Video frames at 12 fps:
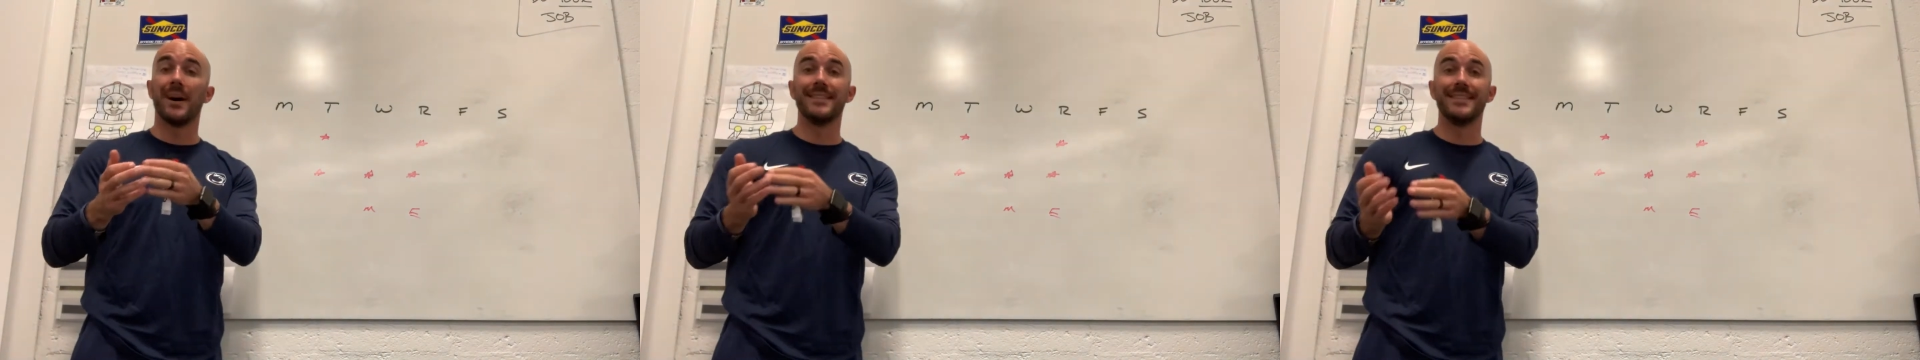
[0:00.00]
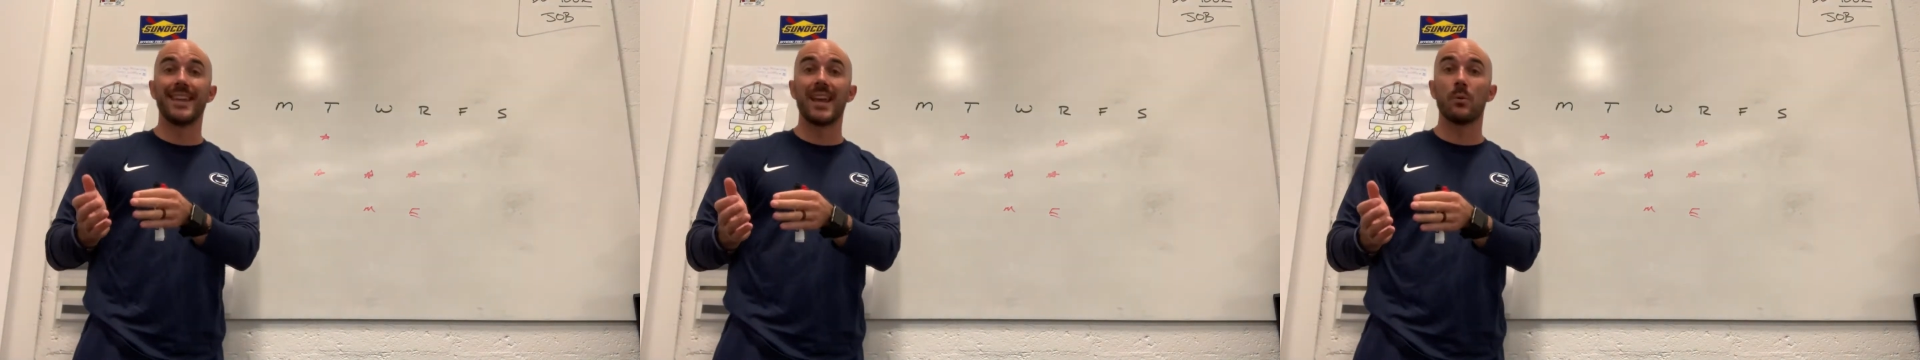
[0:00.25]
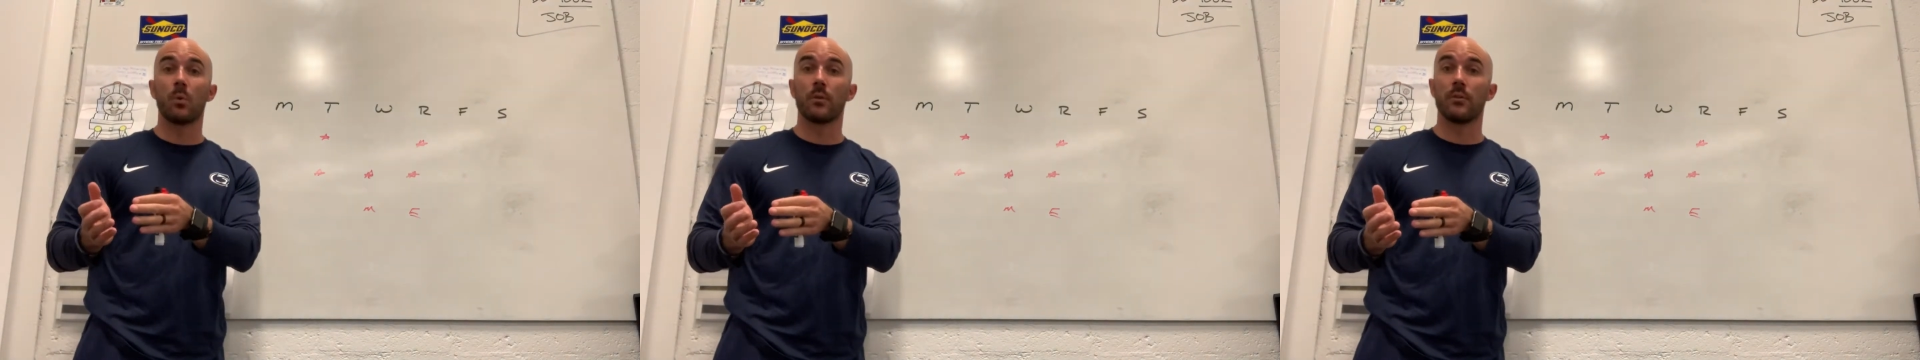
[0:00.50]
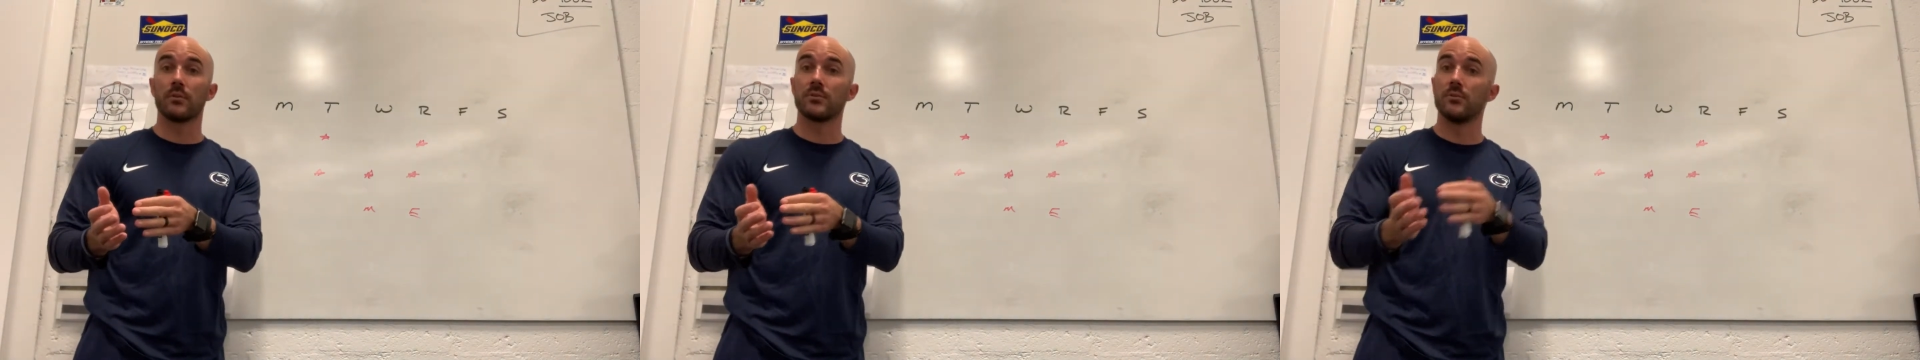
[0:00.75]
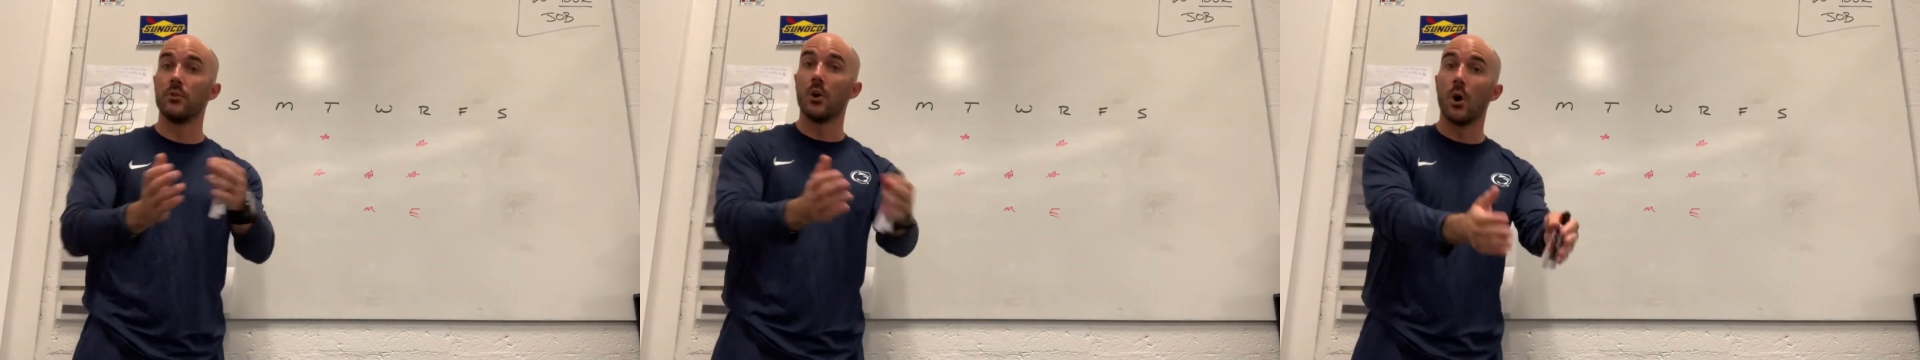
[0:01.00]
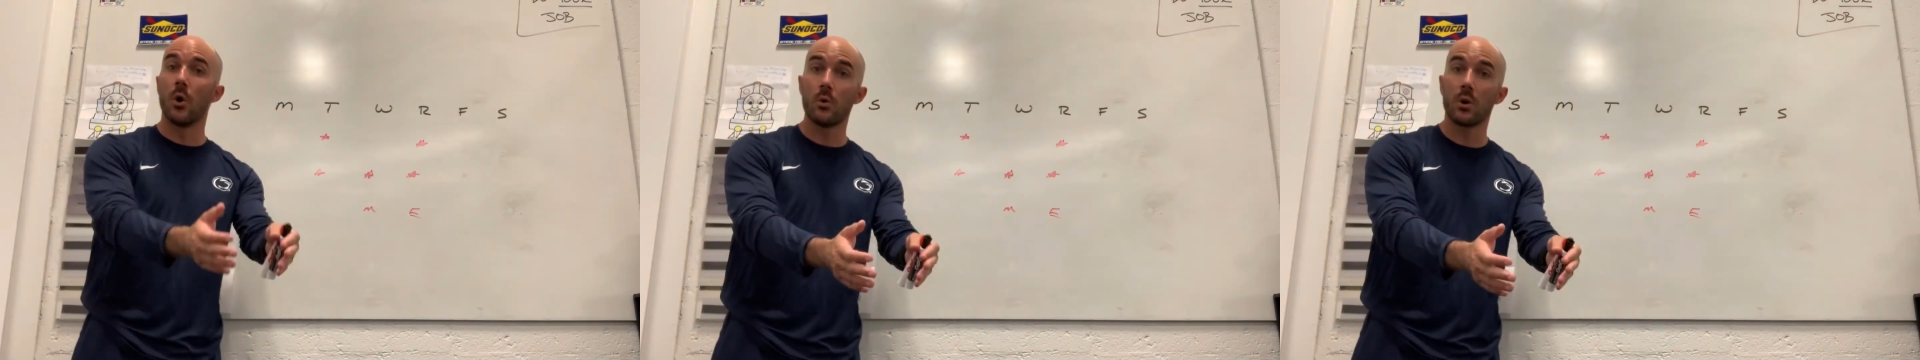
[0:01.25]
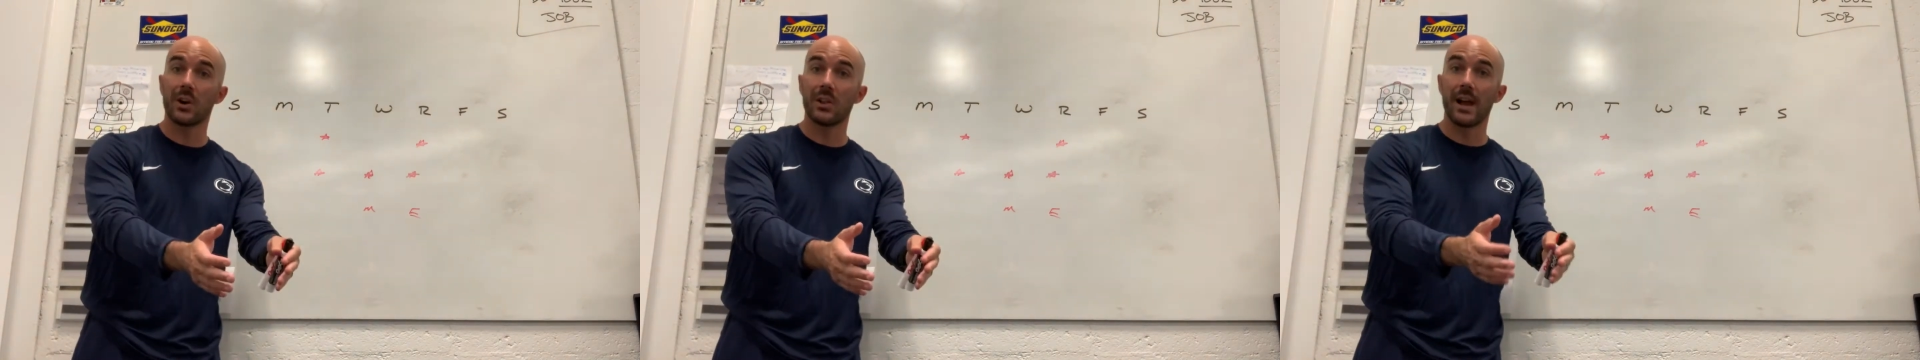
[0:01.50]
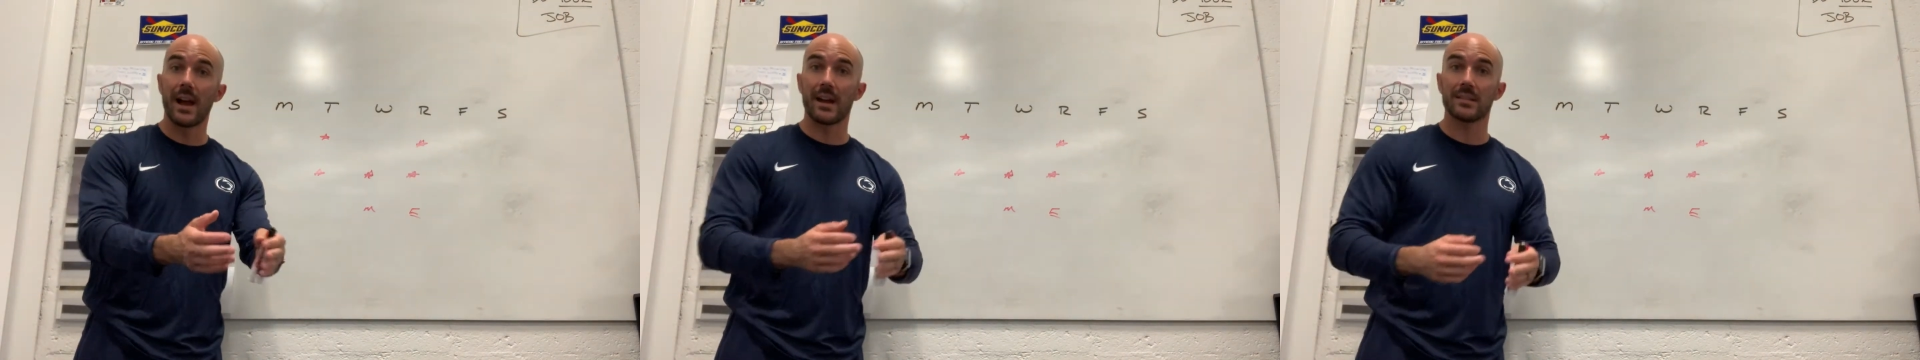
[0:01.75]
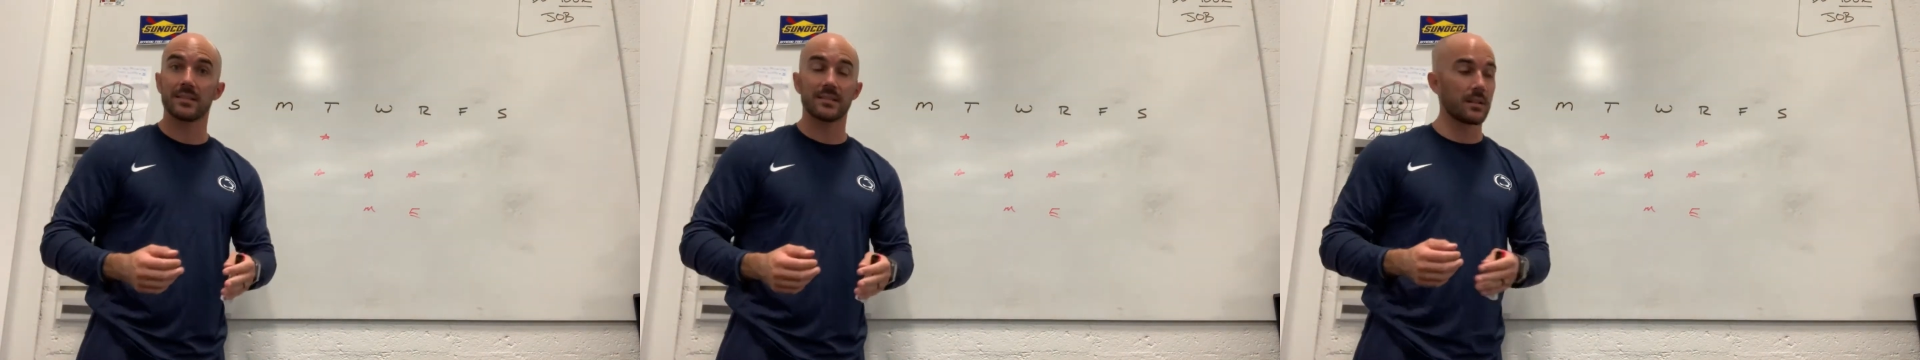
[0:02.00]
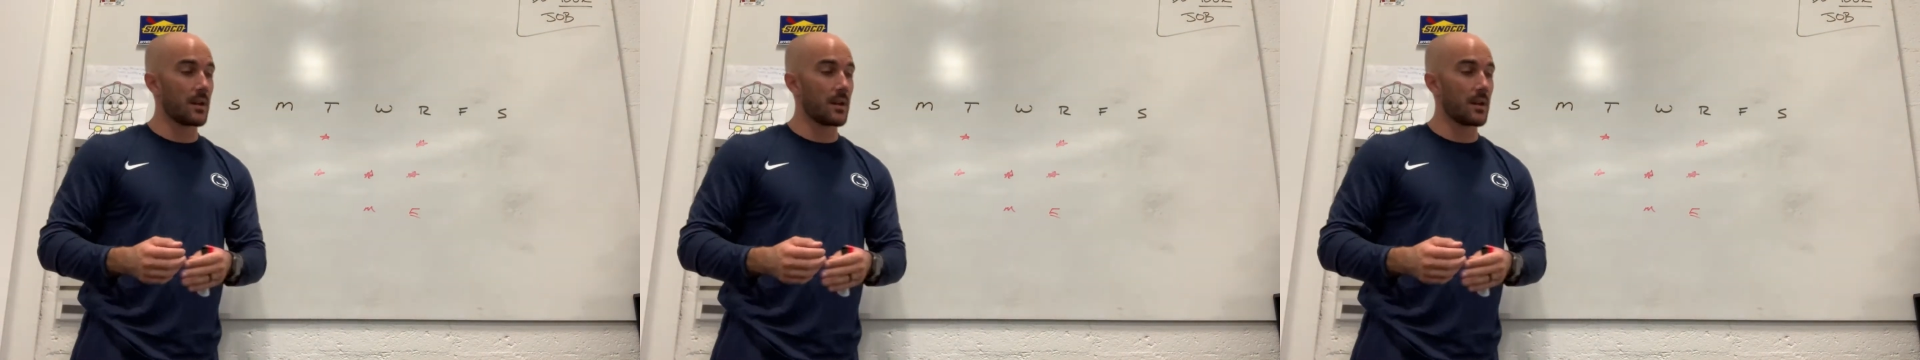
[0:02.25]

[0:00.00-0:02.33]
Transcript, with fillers: a day where there's no class,